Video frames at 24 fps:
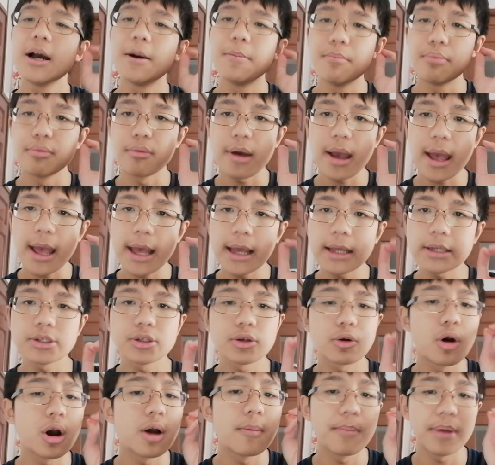brass
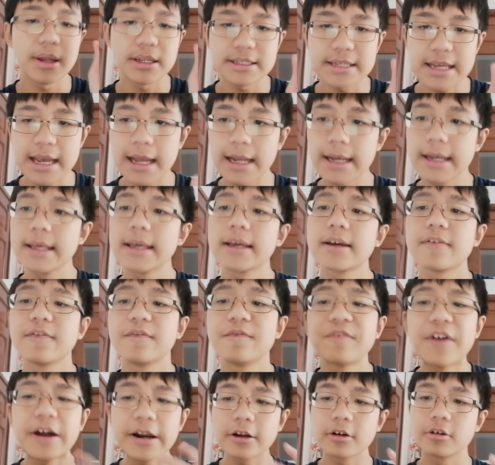or metallic
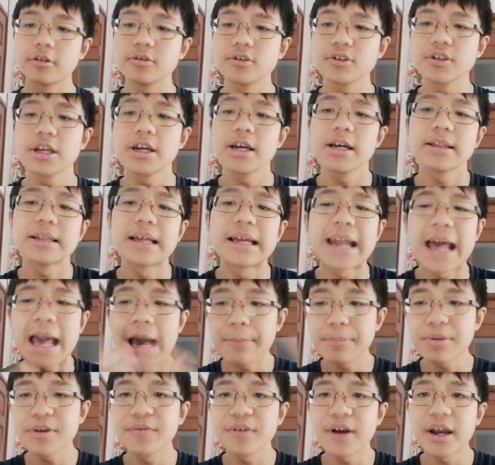funnels that
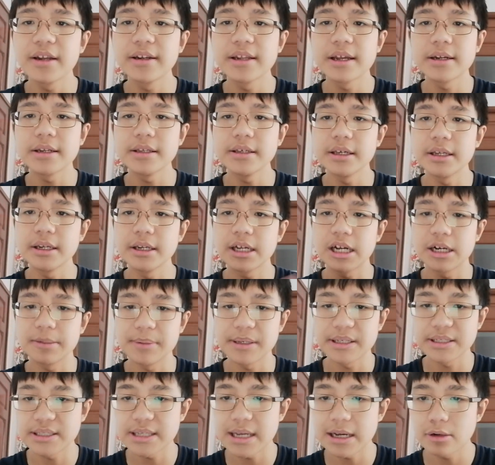amplified any
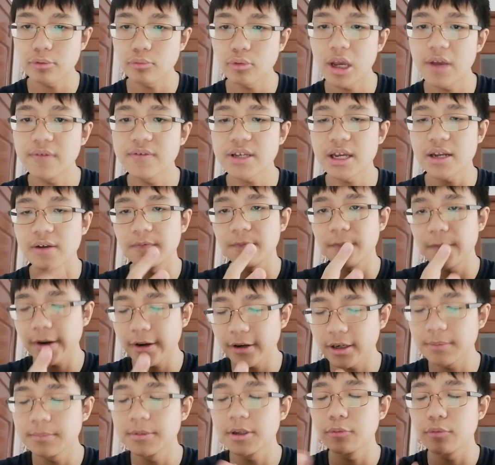incoming sound waves and
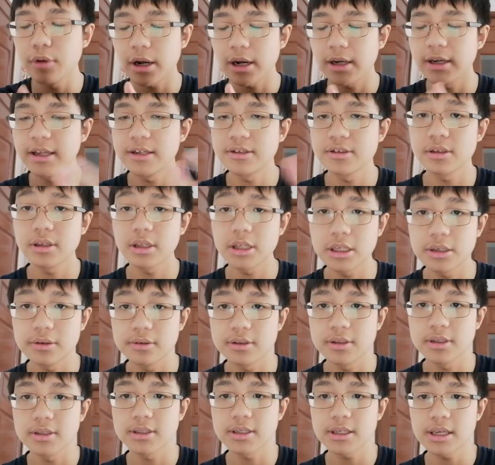funneled them directly into the
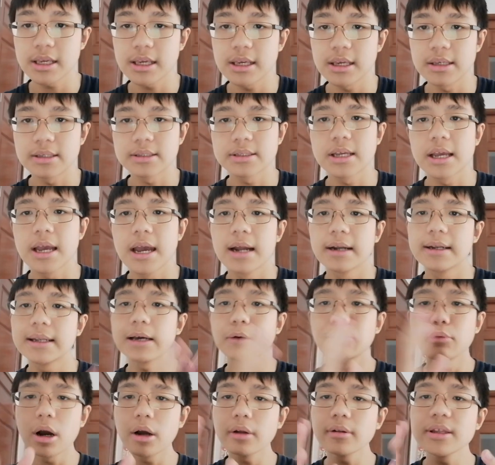user's ears.
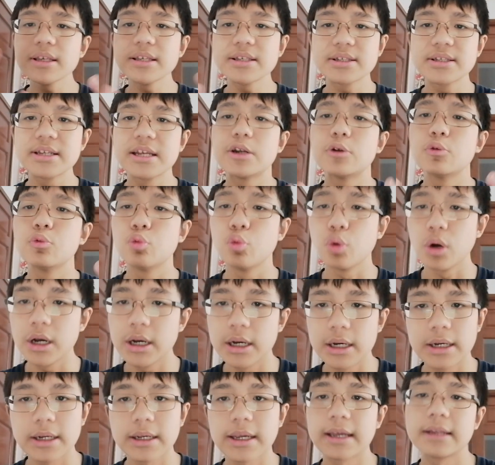Now, while these did
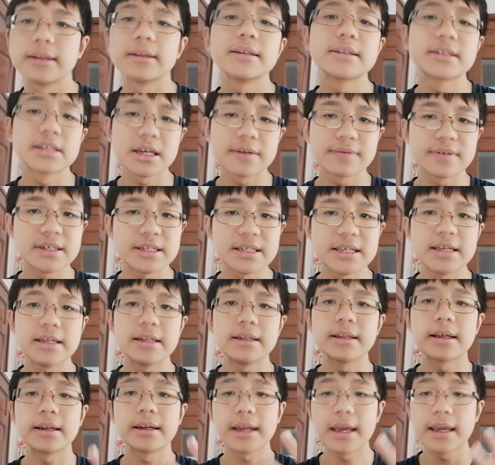work in the
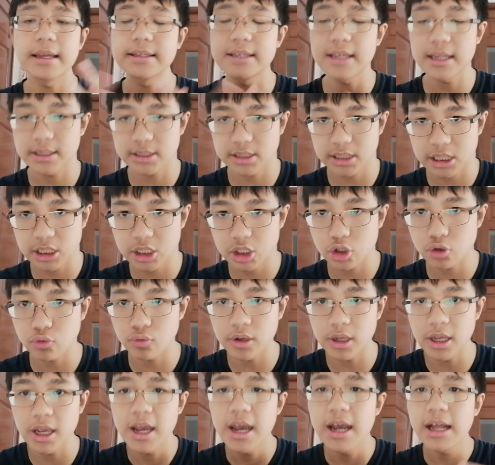17th and 18th
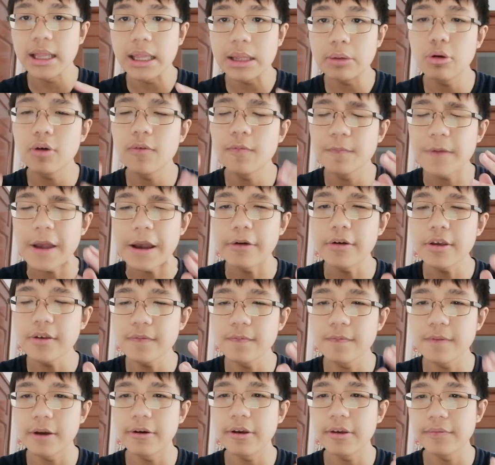century, they were very,
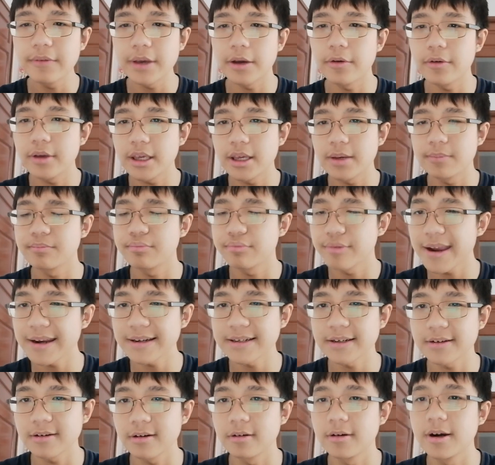very, very
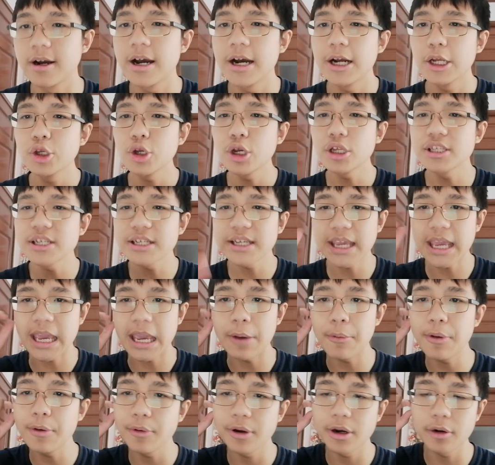impractical. You had to
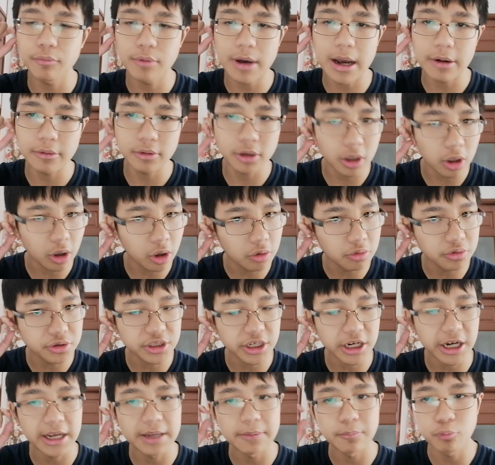carry one around the whole
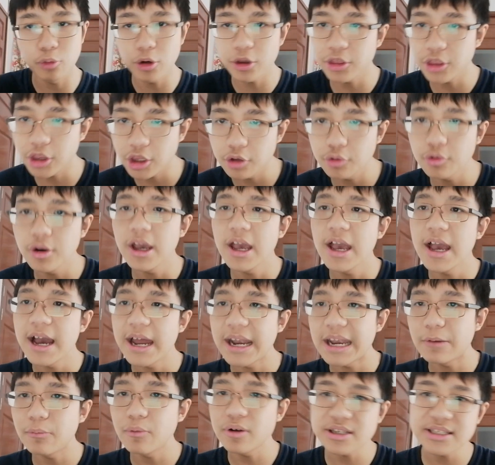time with you,
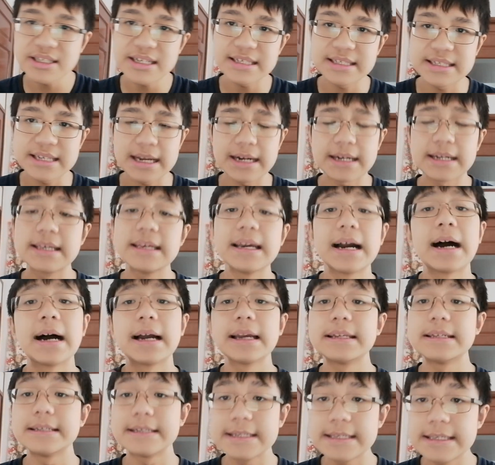and it wasn't exactly
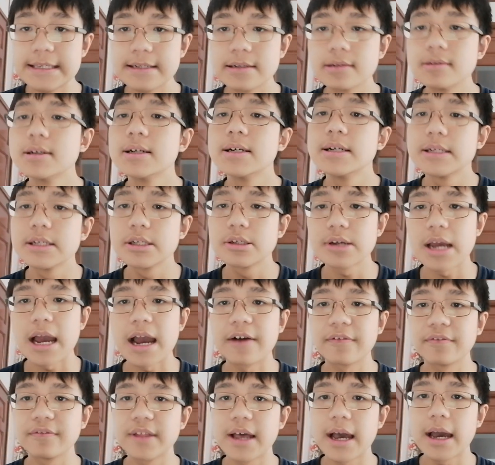ideal to
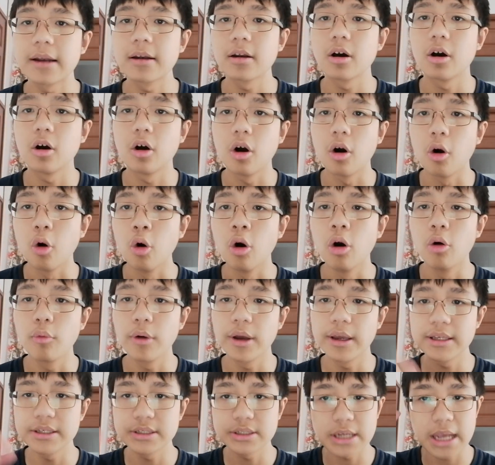have that
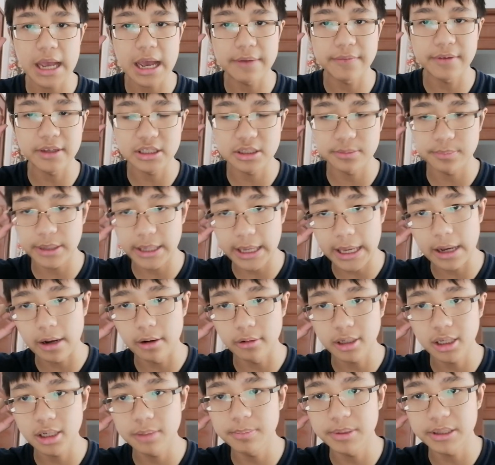always having to be
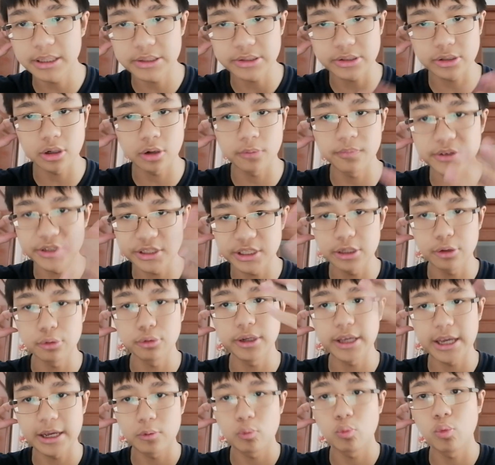held up because obviously you
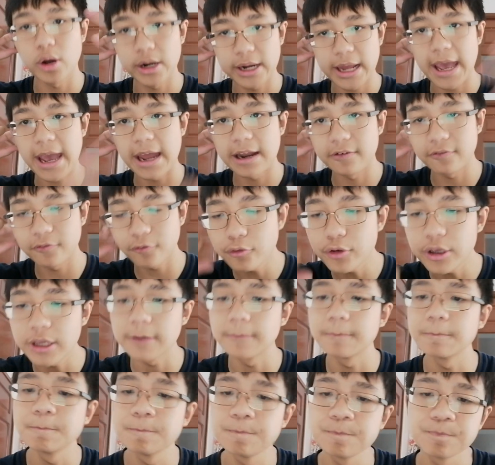only had one hand
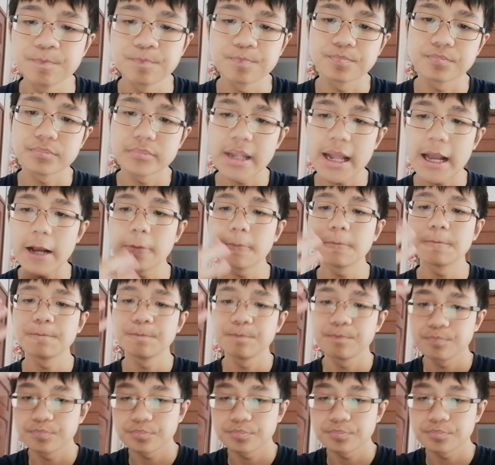free. Now,